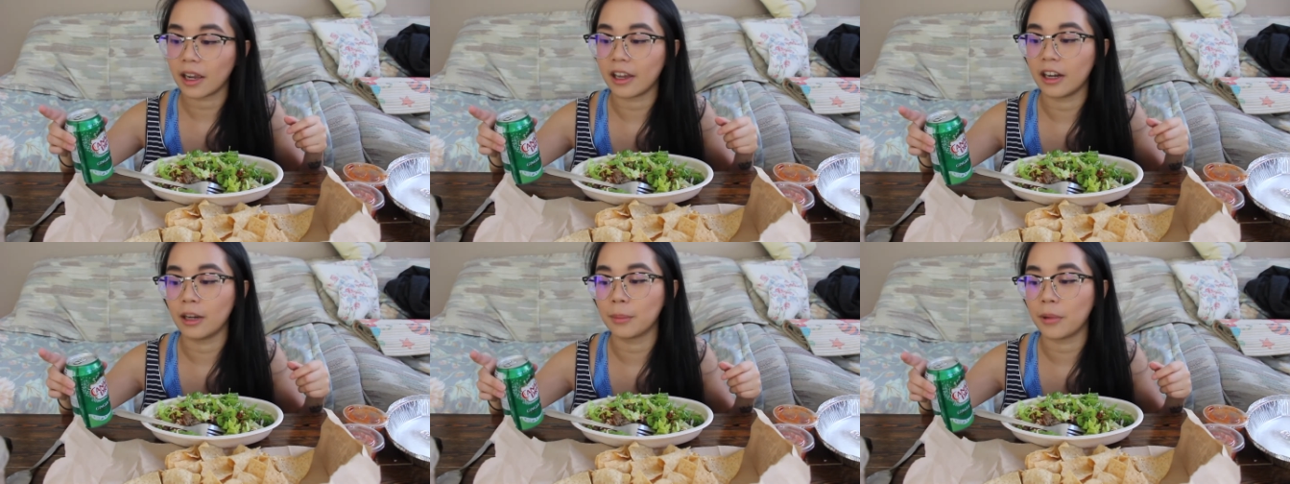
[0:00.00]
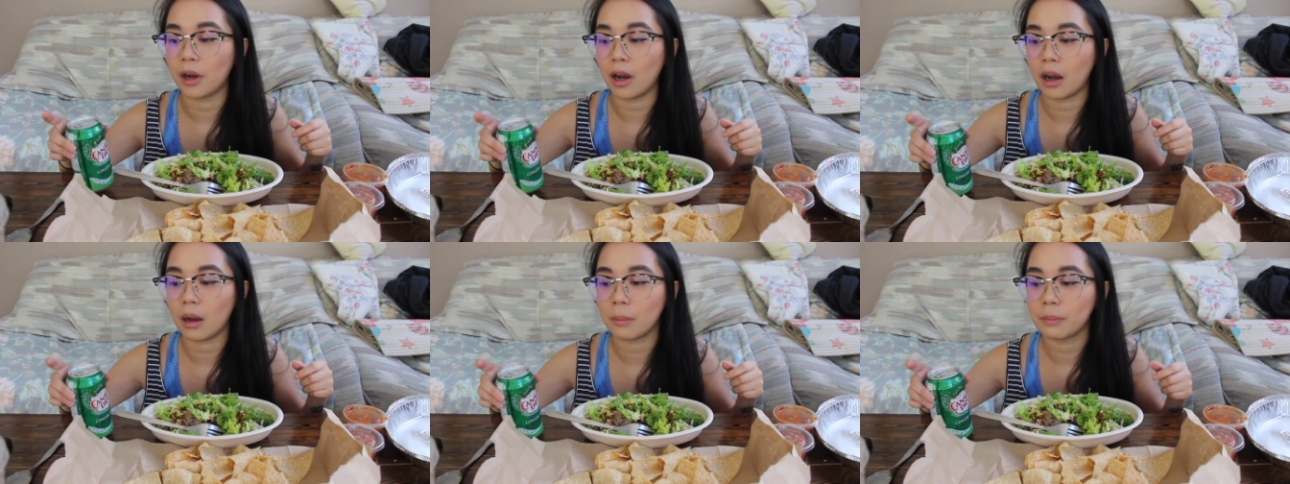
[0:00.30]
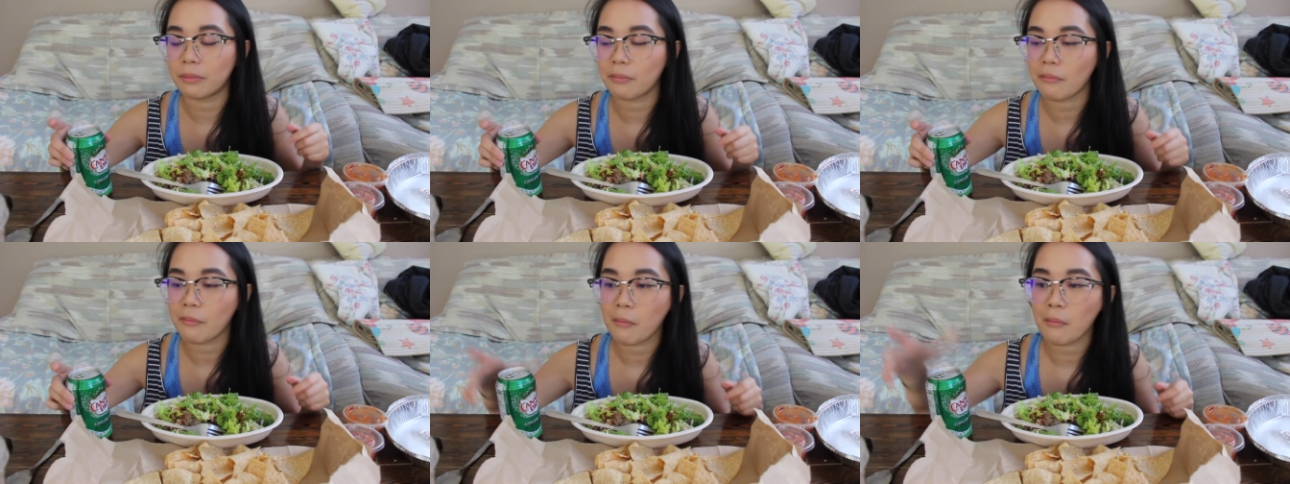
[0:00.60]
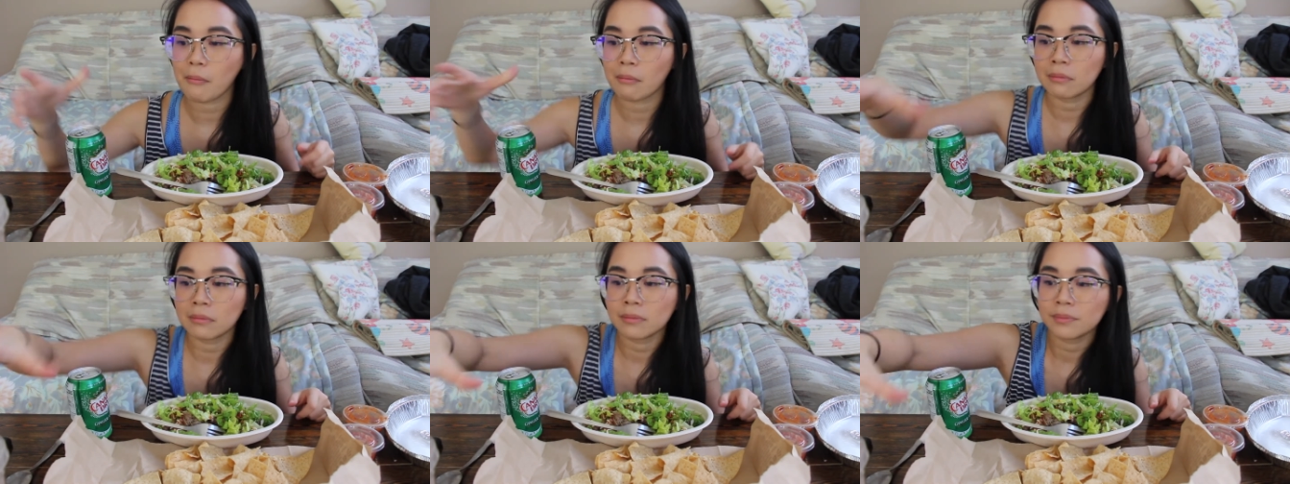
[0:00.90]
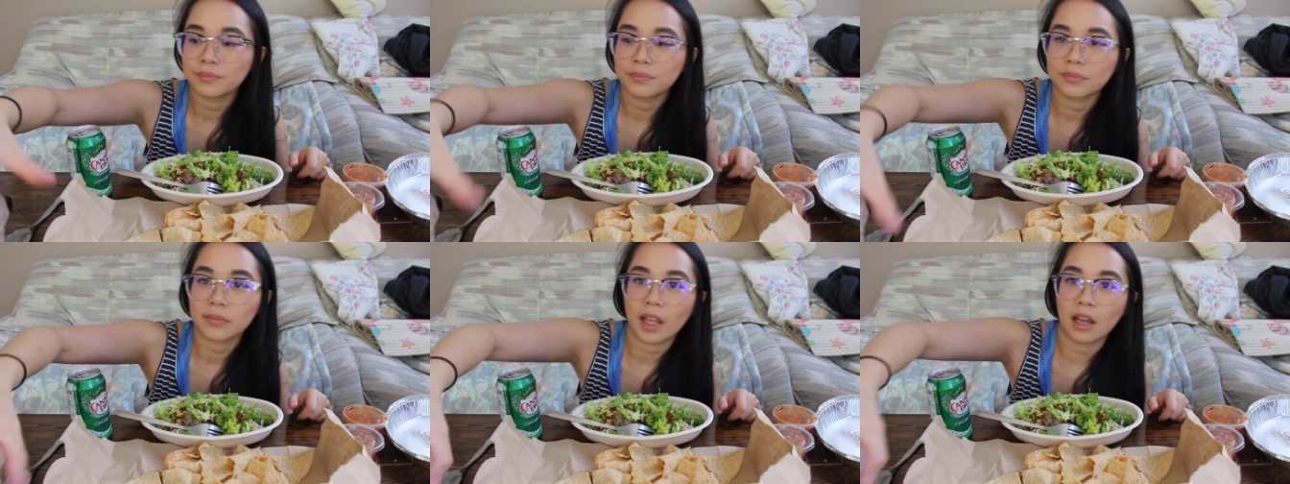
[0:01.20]
kind of pop.
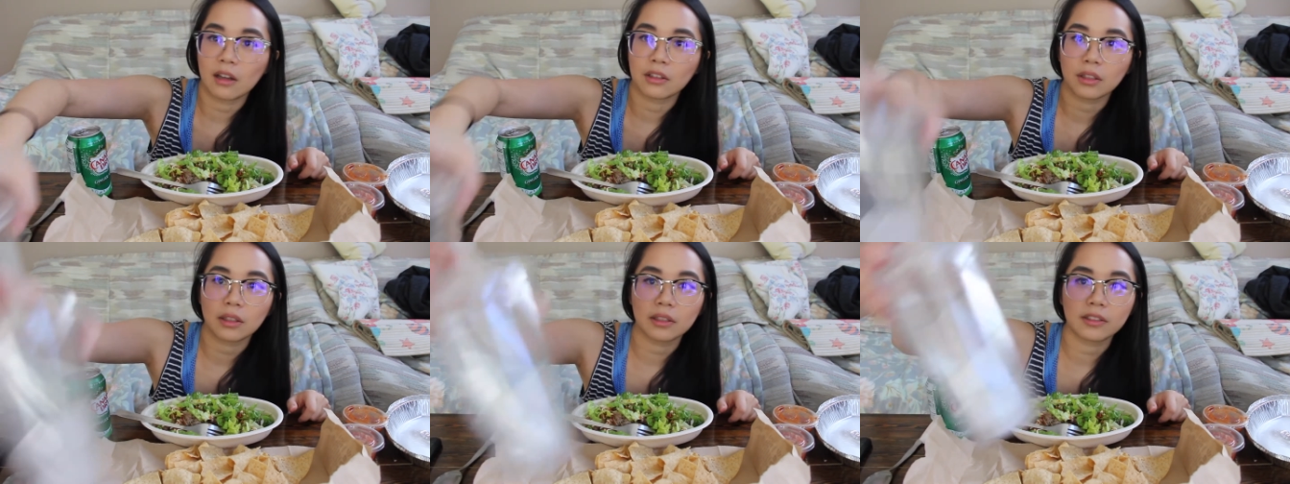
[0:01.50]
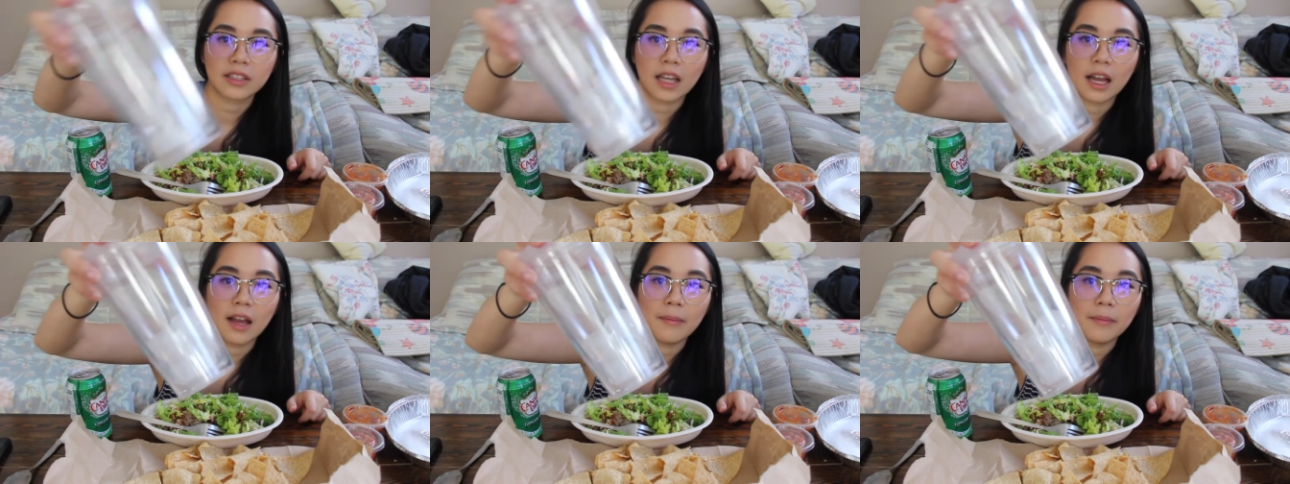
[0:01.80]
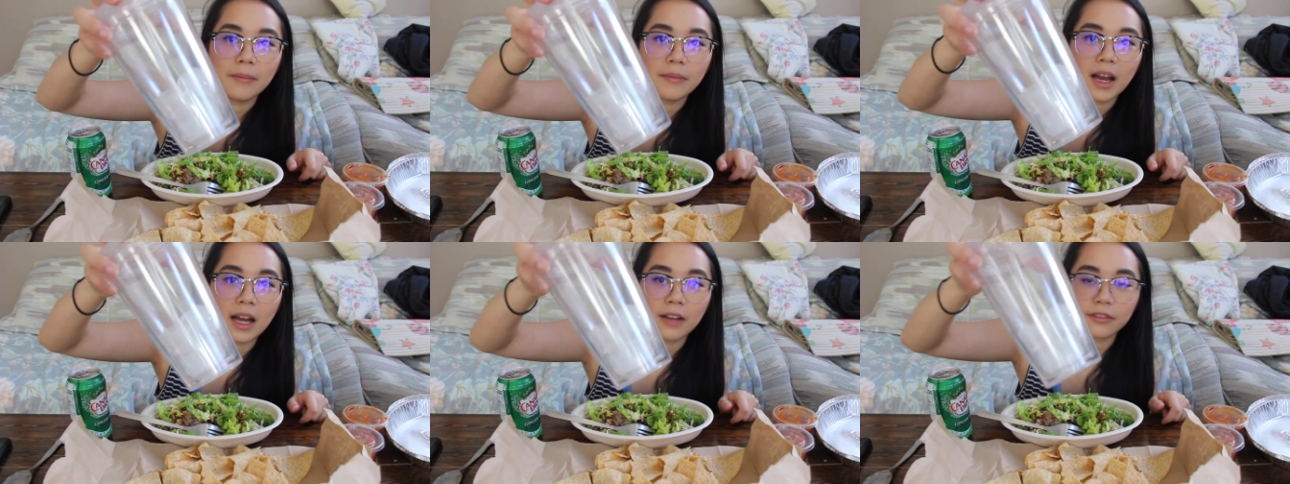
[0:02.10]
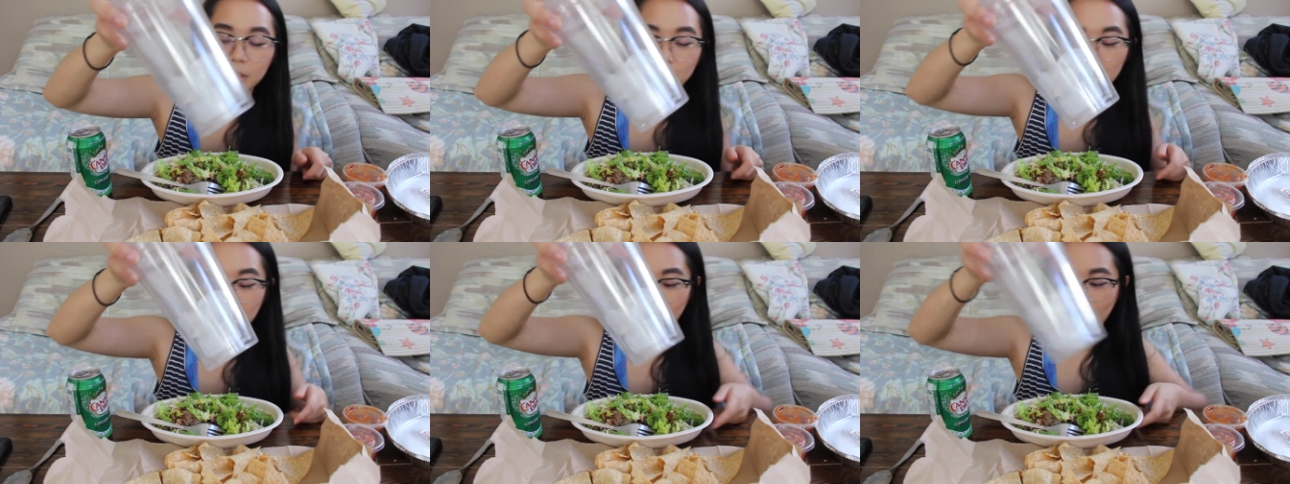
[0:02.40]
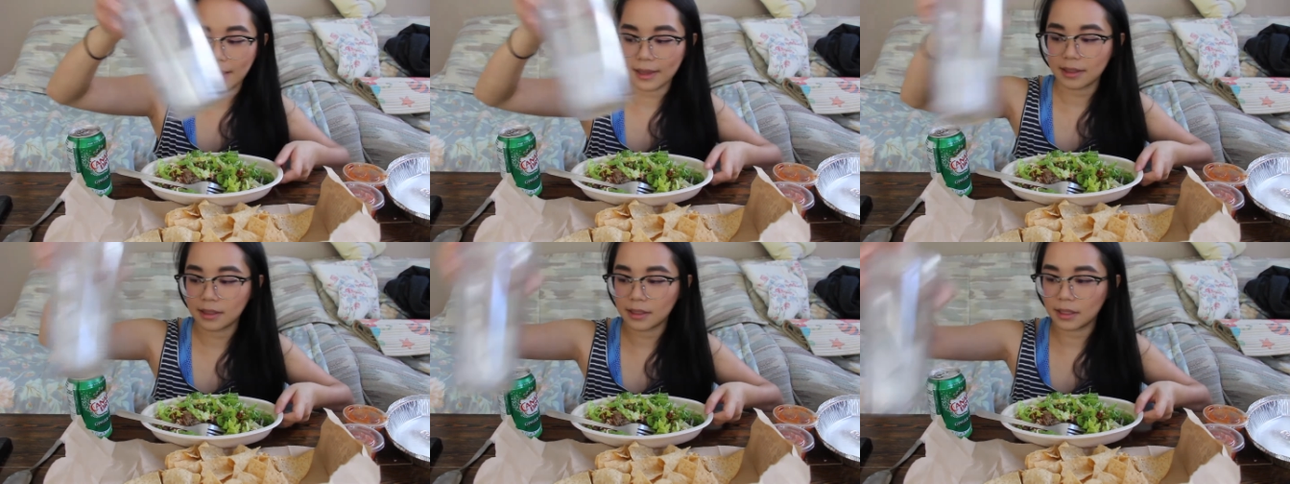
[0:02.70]
And also some, have some
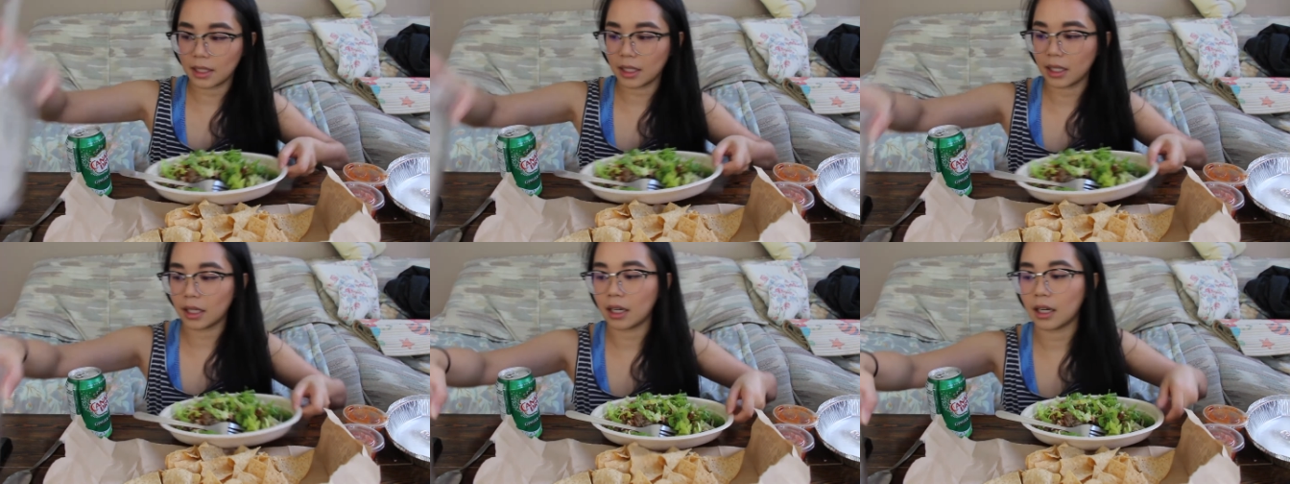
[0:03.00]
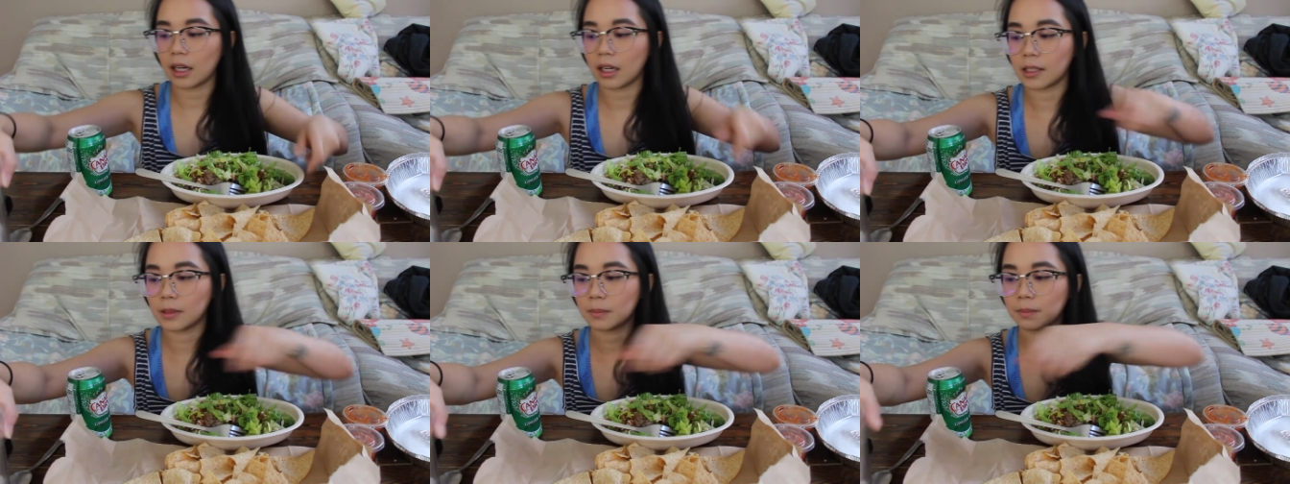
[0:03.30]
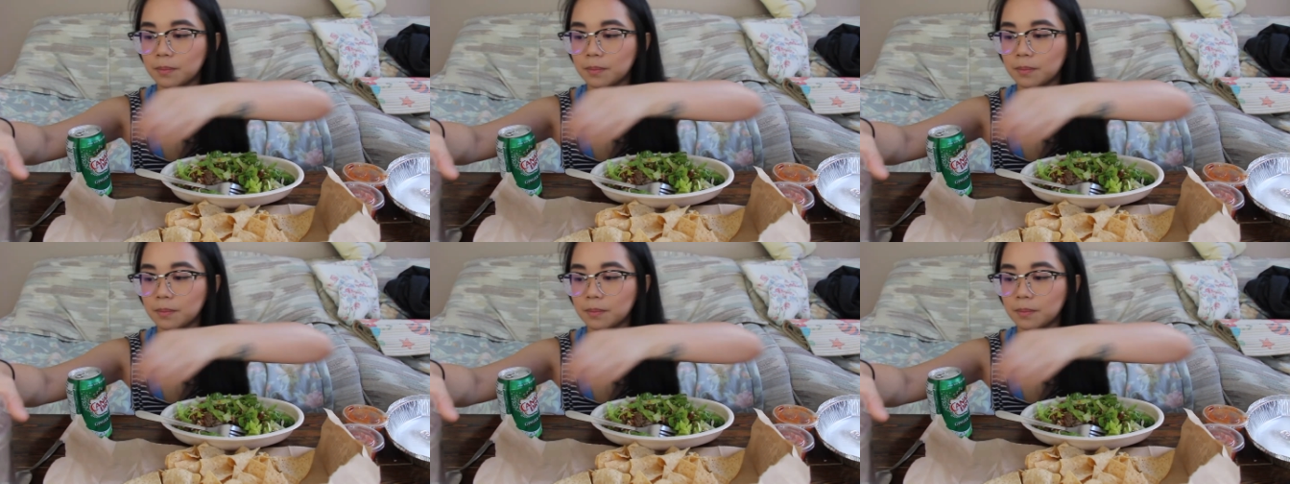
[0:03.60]
ice here.